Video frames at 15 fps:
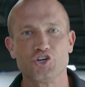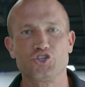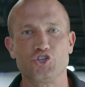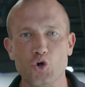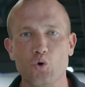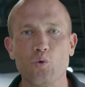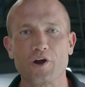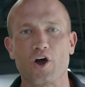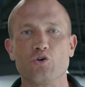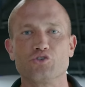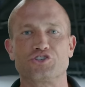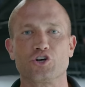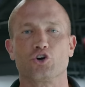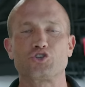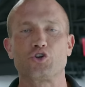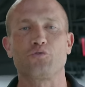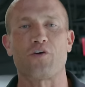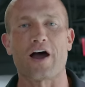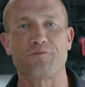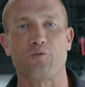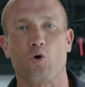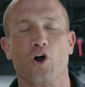
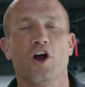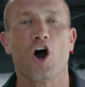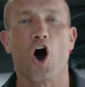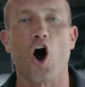210-0254.